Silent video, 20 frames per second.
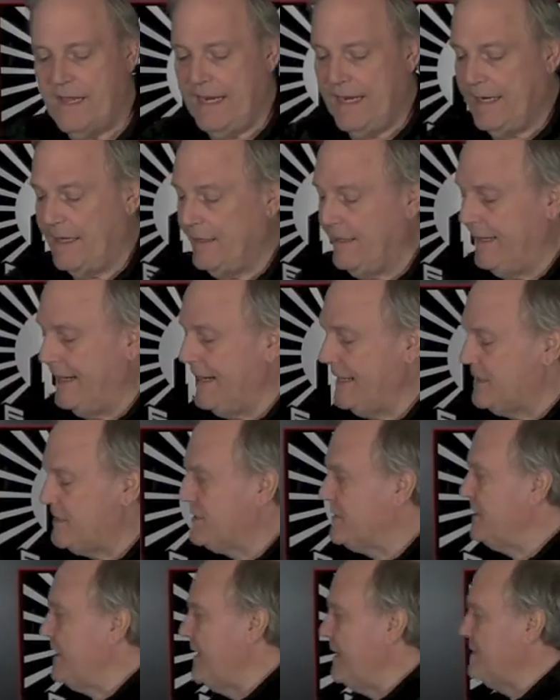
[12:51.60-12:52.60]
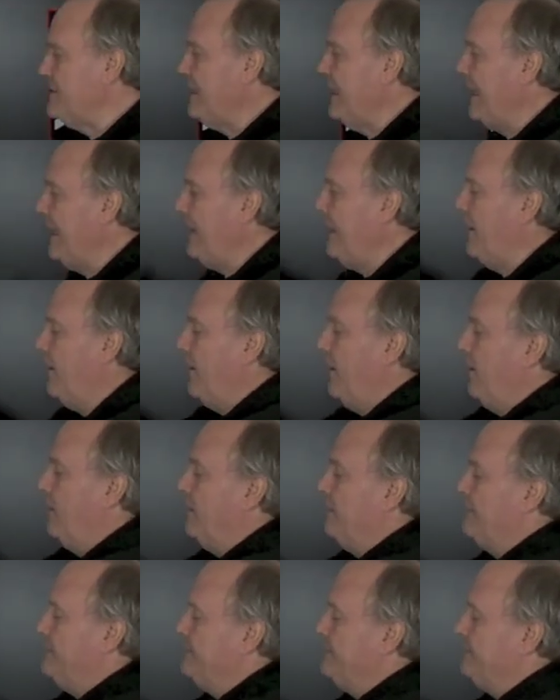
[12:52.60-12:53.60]
And it sits here.
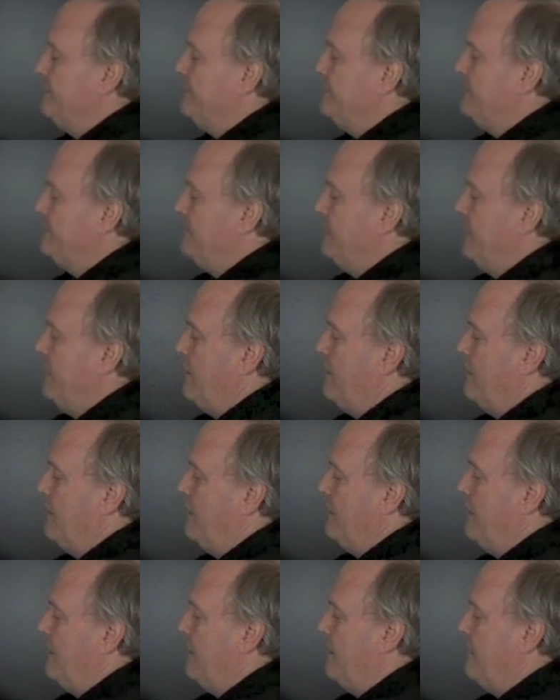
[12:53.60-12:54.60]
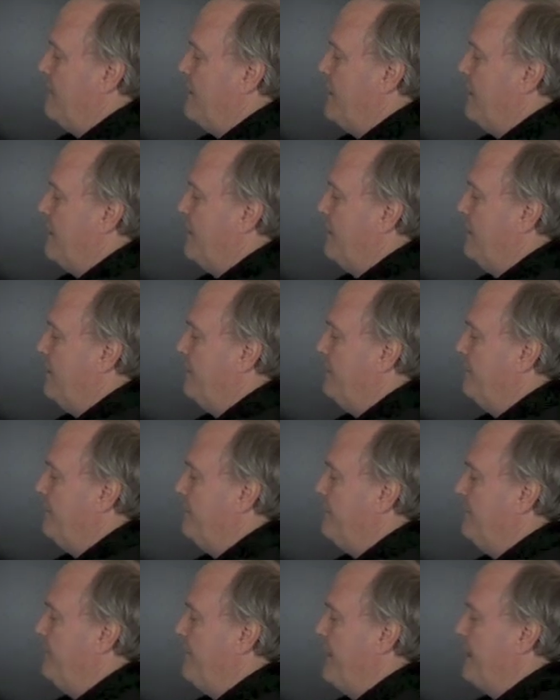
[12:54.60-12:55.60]
And I'm not going to
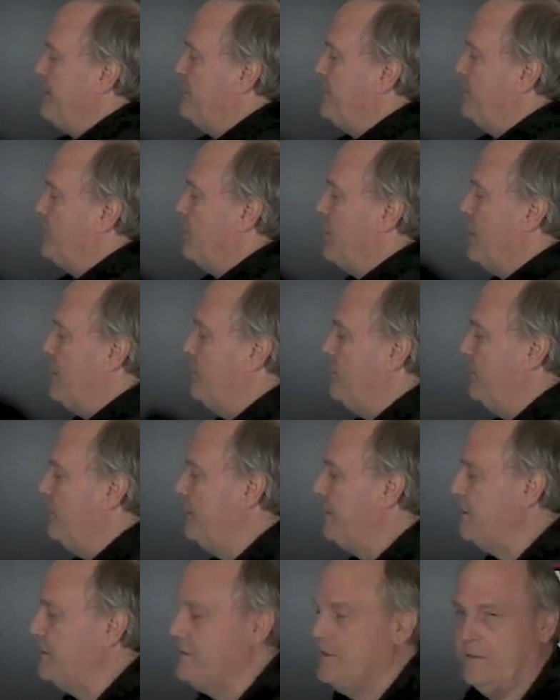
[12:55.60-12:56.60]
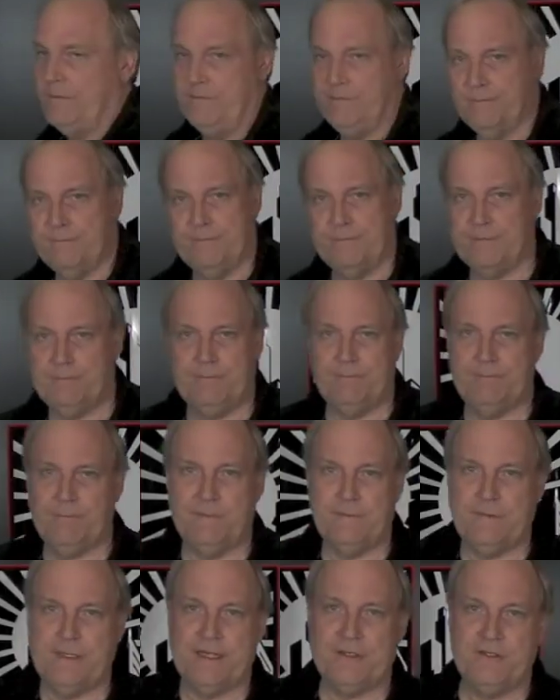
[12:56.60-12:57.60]
face it properly because it
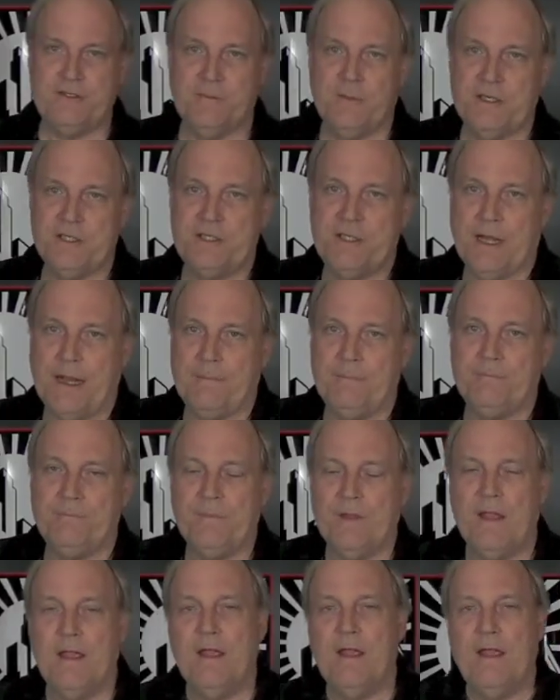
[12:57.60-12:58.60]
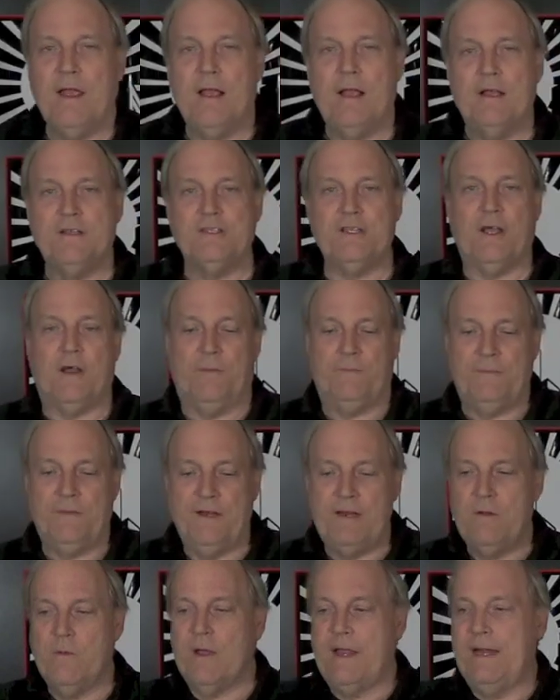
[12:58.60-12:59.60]
takes too much time. So
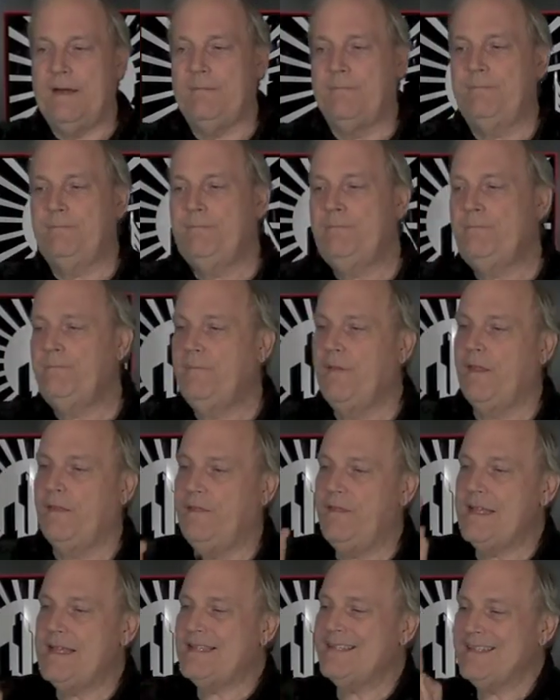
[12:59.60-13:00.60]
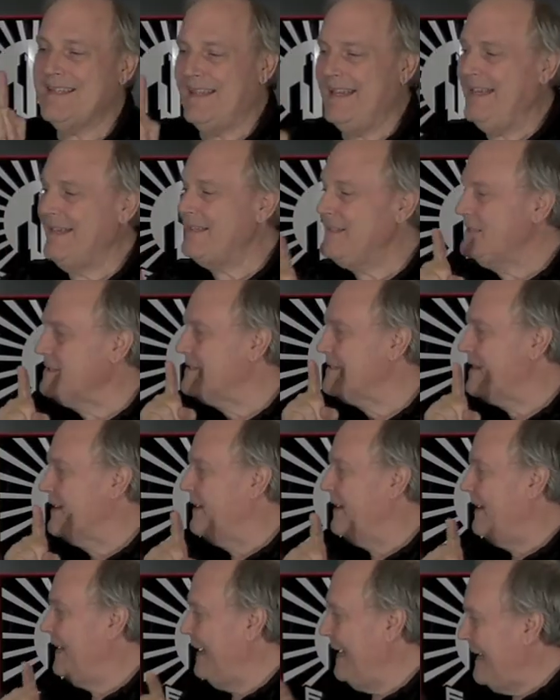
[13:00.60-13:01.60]
anyway, this is
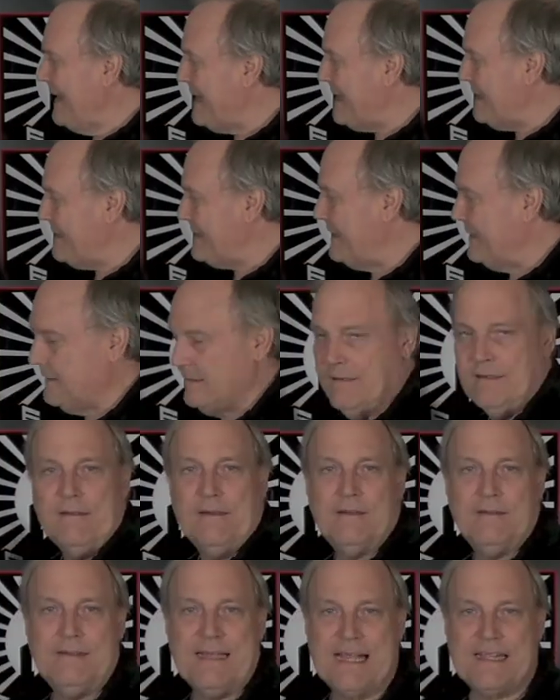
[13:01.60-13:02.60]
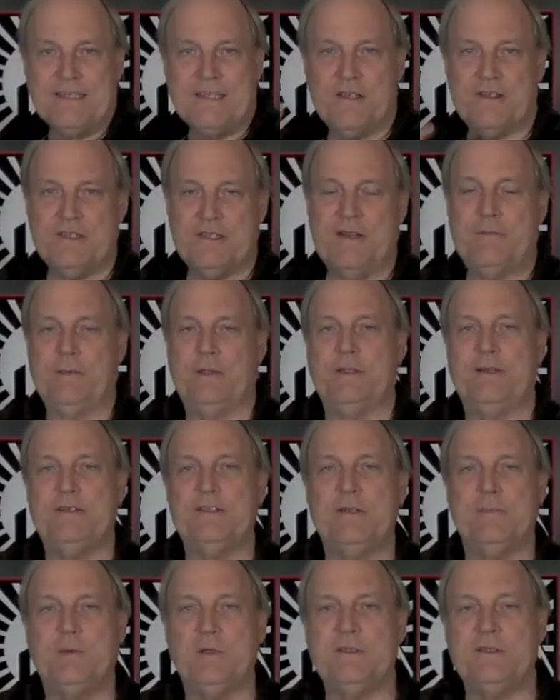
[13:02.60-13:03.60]
it. That's how simple it is
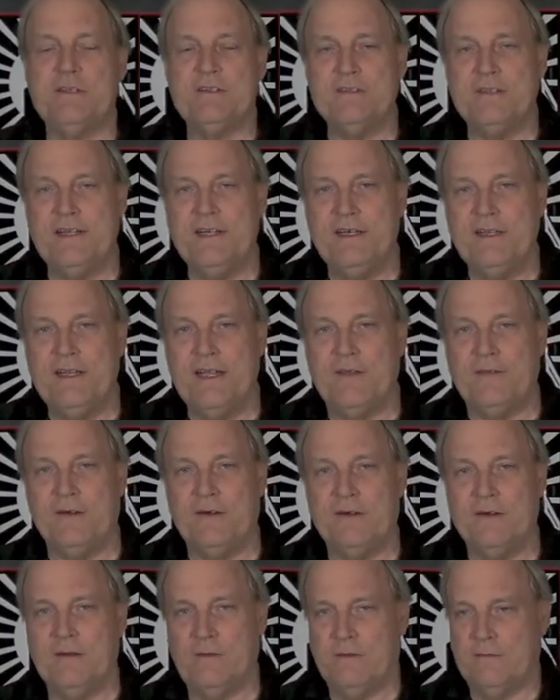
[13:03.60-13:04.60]
to put this thing together.